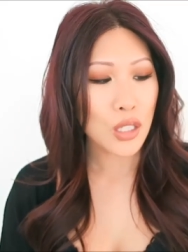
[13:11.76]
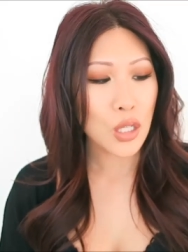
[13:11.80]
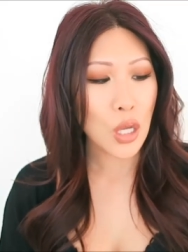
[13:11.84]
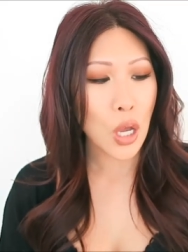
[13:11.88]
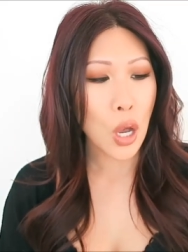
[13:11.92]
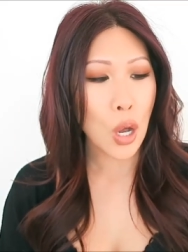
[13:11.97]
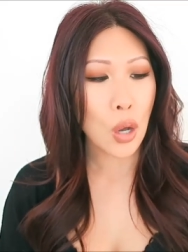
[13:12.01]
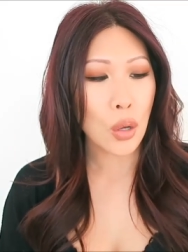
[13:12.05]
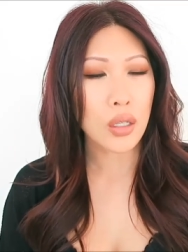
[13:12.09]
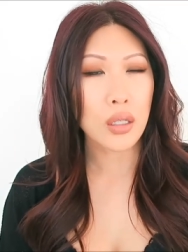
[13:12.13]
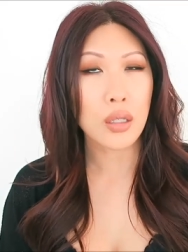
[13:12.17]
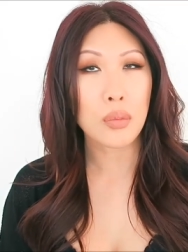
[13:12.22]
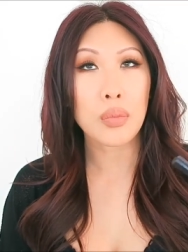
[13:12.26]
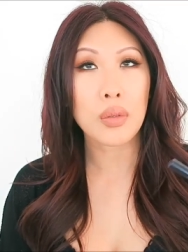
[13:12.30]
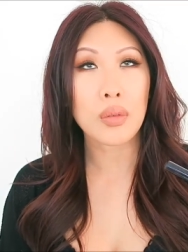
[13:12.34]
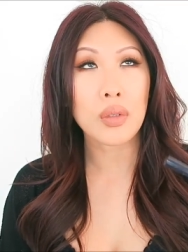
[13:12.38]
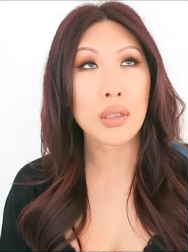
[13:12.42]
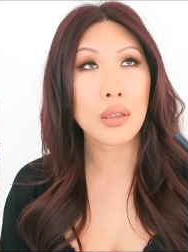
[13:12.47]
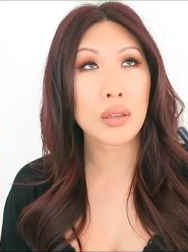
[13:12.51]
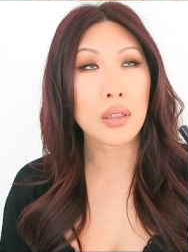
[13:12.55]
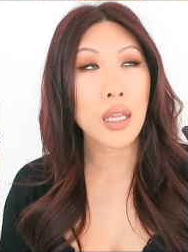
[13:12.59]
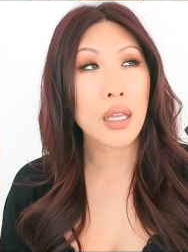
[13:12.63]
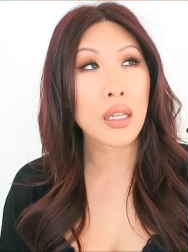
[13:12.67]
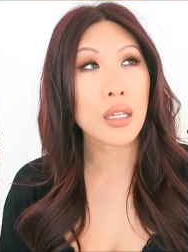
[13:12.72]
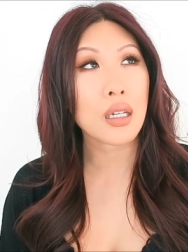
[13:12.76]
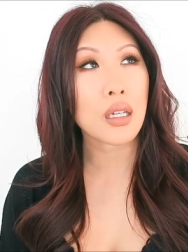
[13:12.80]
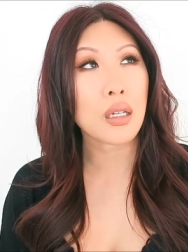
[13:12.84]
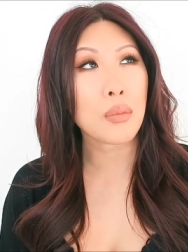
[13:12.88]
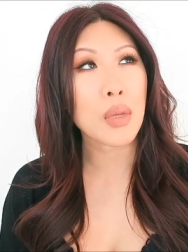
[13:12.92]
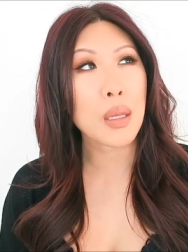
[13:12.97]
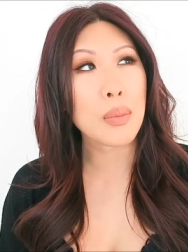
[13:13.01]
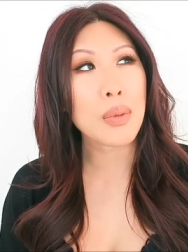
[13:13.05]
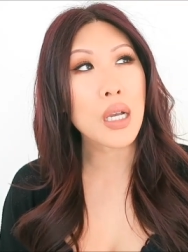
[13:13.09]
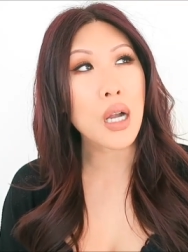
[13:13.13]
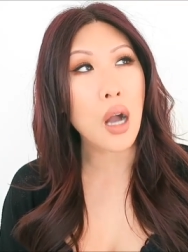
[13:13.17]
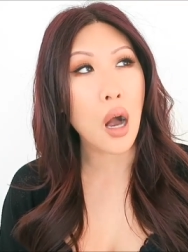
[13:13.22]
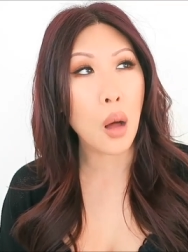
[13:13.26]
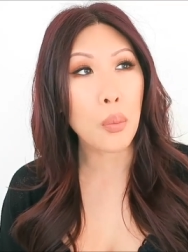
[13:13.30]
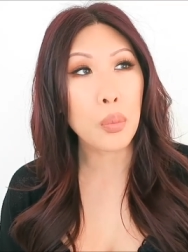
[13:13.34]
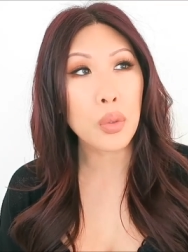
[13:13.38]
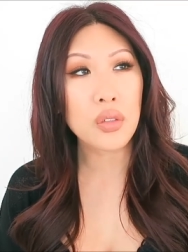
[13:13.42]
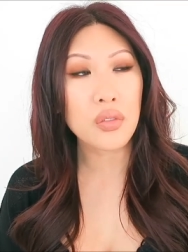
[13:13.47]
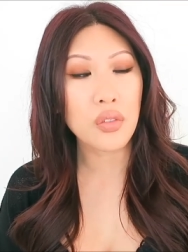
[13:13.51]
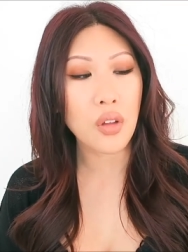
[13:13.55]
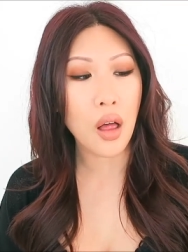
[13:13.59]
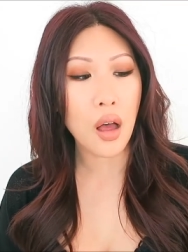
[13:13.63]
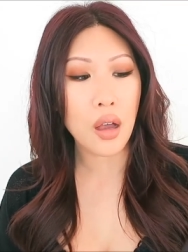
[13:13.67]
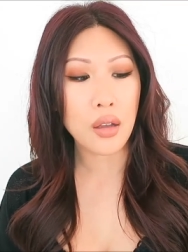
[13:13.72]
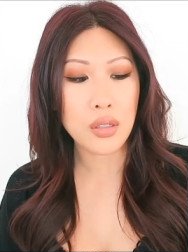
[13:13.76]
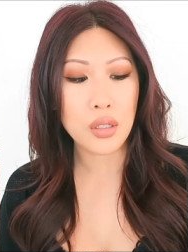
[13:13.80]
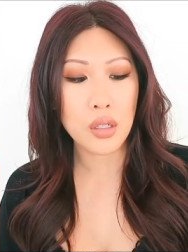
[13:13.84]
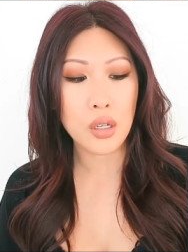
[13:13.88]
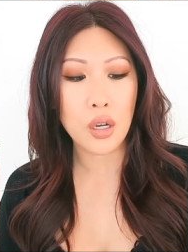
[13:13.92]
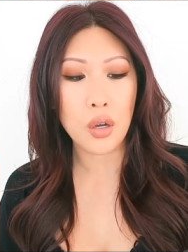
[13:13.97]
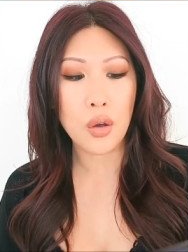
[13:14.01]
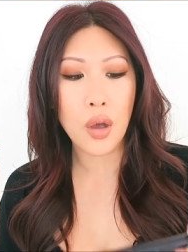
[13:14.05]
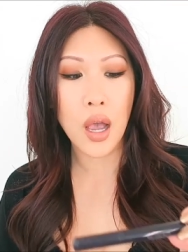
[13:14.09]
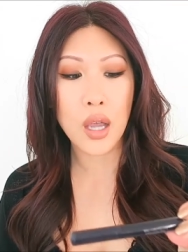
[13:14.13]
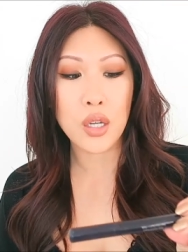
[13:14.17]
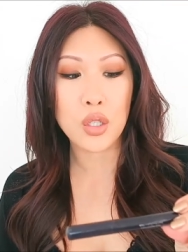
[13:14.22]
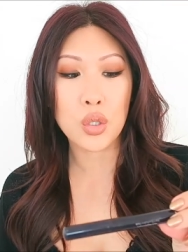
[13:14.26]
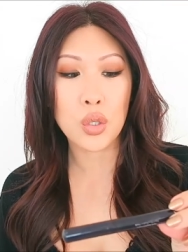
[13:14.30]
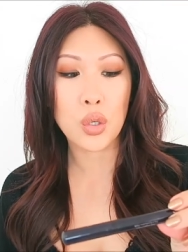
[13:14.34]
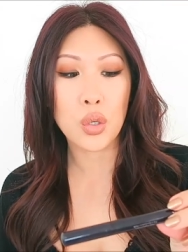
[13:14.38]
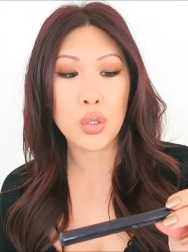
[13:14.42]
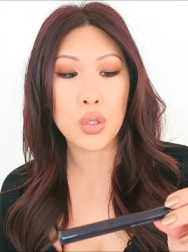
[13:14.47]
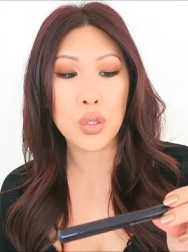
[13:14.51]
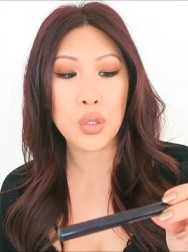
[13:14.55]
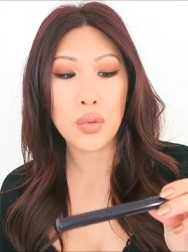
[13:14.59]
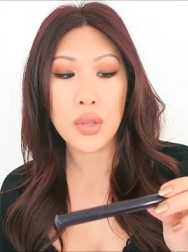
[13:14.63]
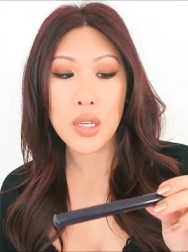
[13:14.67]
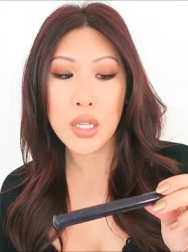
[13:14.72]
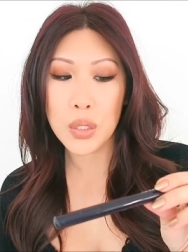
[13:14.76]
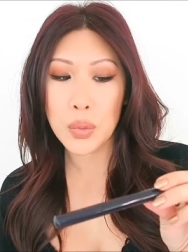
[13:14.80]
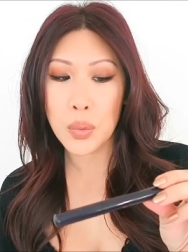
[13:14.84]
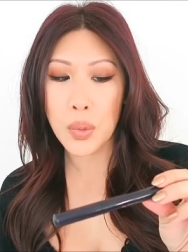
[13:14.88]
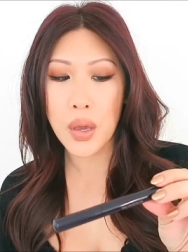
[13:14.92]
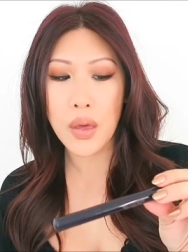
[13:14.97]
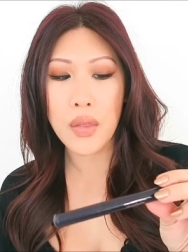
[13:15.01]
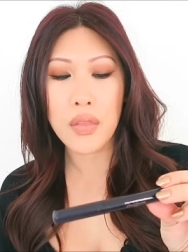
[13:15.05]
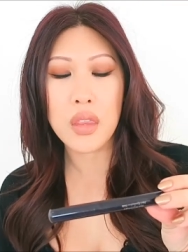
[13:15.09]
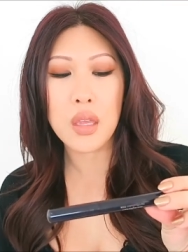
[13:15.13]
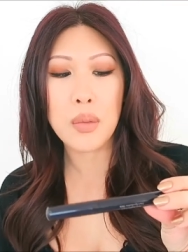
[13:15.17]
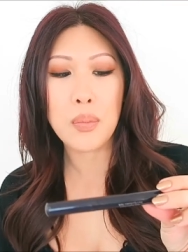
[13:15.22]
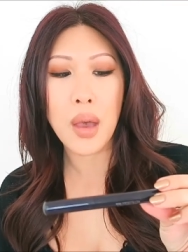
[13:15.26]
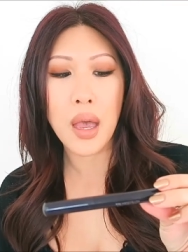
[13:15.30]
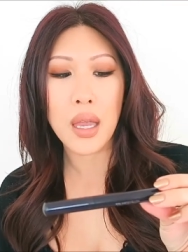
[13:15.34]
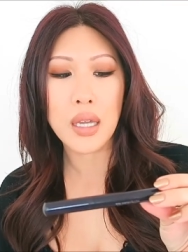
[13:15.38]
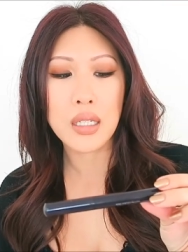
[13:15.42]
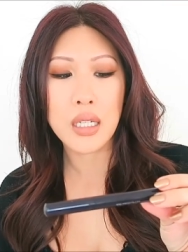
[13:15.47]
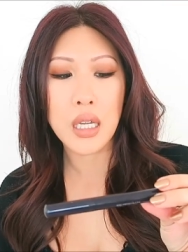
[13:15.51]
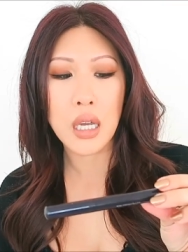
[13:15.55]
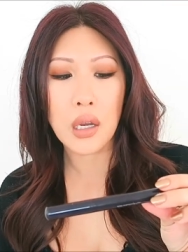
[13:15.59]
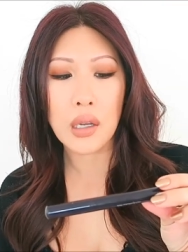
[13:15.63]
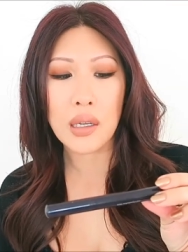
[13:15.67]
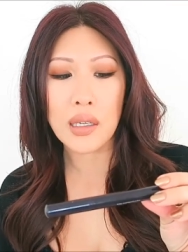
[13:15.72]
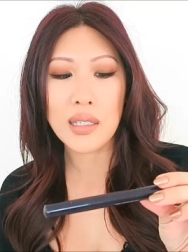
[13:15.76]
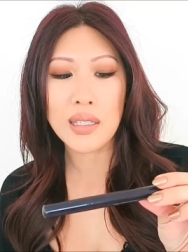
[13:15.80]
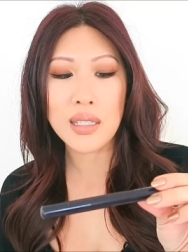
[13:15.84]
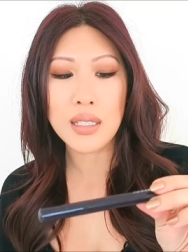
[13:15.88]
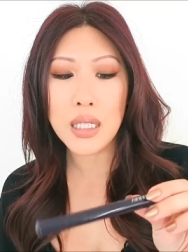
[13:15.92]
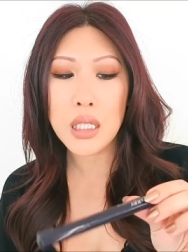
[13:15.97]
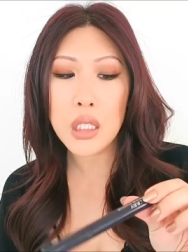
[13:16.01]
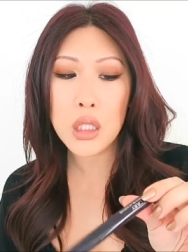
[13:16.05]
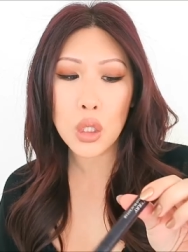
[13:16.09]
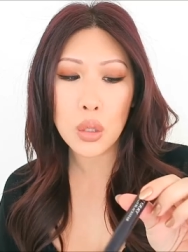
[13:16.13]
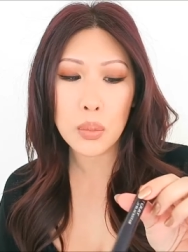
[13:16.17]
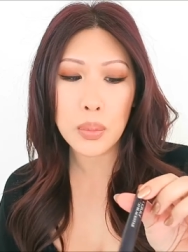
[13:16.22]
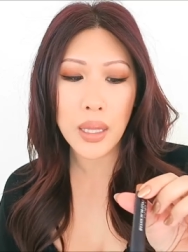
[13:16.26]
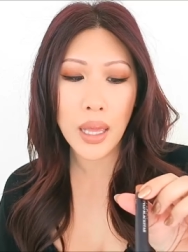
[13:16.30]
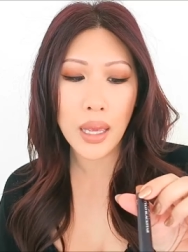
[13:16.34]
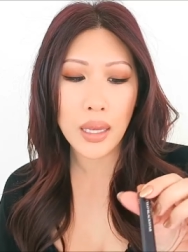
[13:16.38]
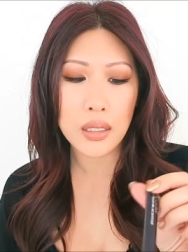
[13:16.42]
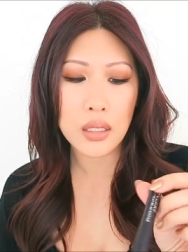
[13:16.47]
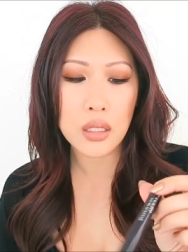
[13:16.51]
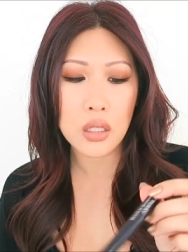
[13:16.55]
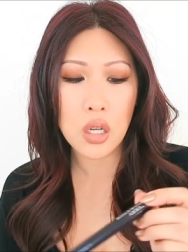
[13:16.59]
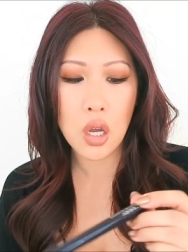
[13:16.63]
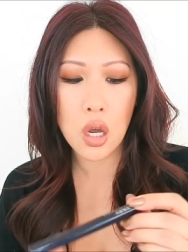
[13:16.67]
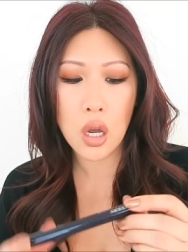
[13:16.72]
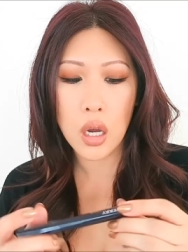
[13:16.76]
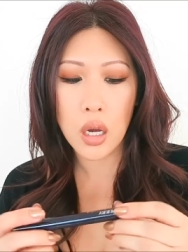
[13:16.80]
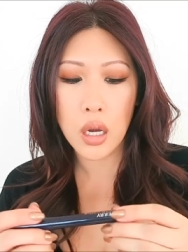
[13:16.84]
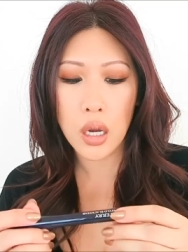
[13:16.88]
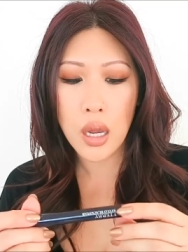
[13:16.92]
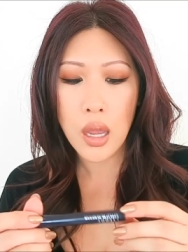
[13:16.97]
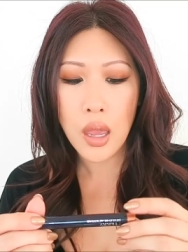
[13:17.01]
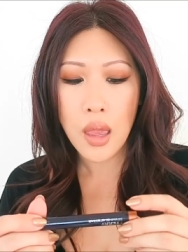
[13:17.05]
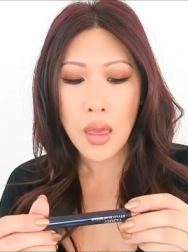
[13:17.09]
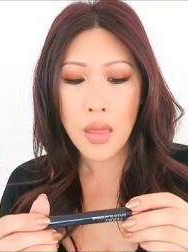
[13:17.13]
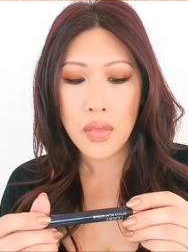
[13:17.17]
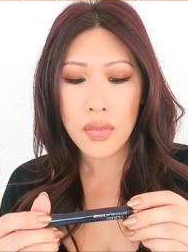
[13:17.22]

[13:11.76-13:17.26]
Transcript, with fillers: so, and then uh, maybe a couple vlogs ago, I showed you this one, the By Terry Stylo Blackstar.